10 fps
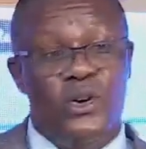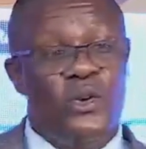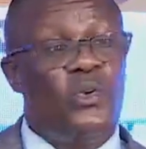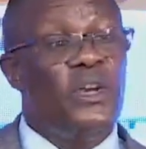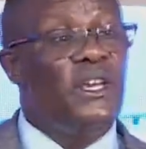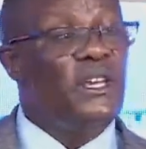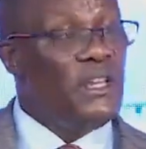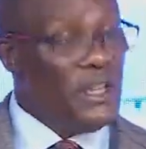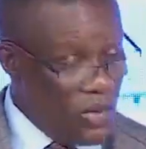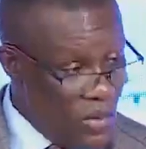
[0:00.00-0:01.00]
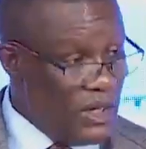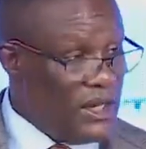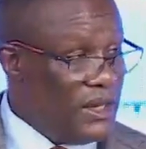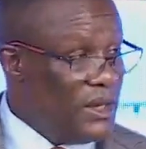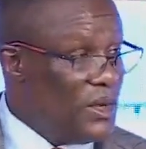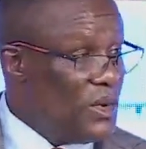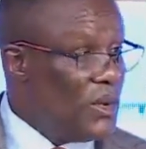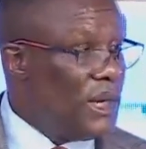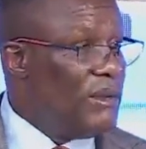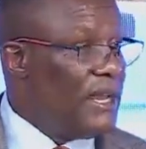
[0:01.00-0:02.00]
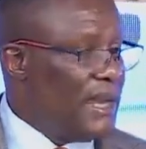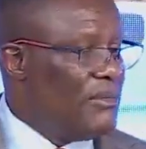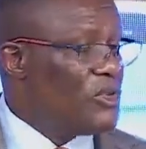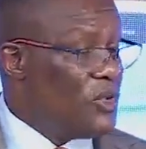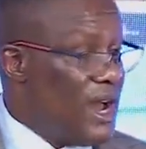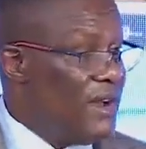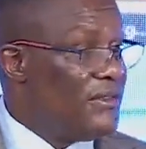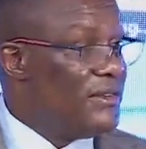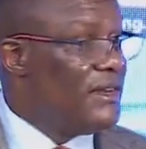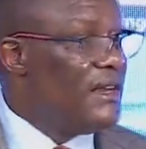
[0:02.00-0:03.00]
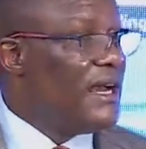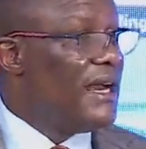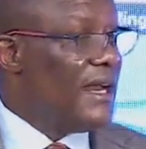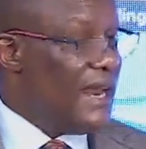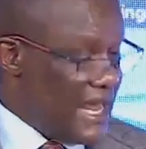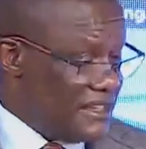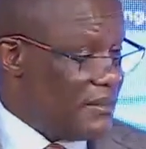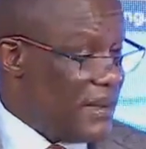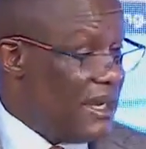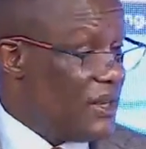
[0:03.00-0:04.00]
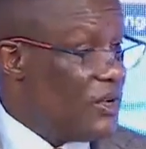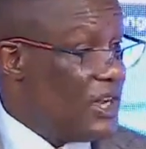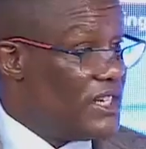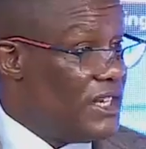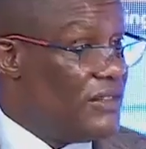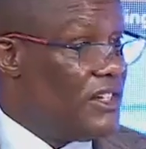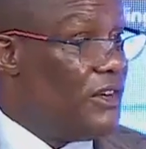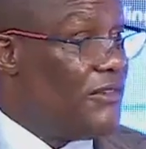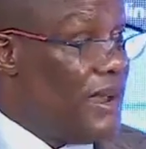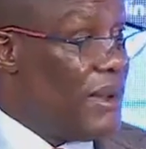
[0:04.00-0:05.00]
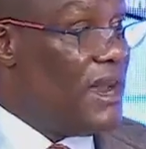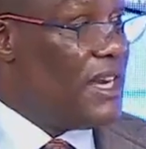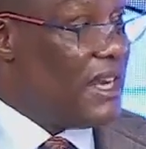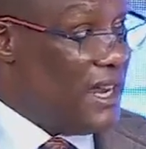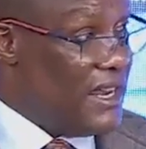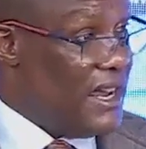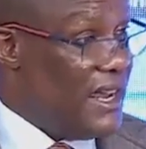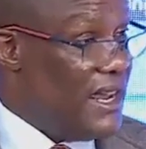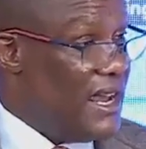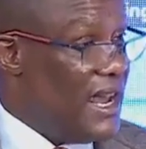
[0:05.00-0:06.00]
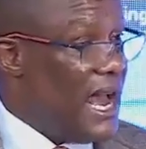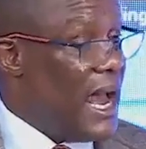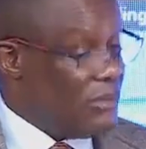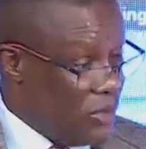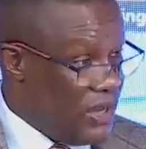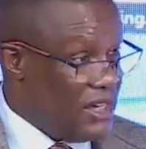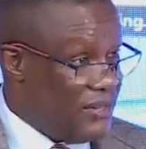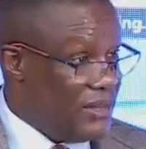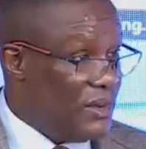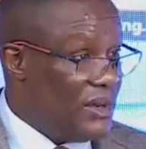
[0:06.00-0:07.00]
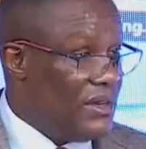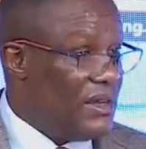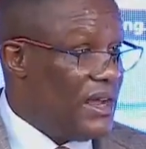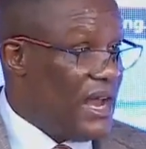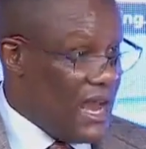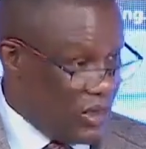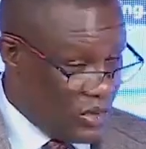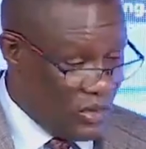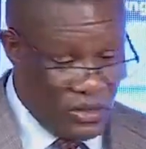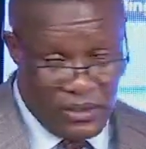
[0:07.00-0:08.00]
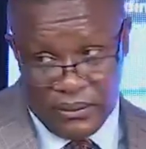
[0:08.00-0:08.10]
we equally will be able to have last mile connectivity of fiber in Kenya up to the individual household.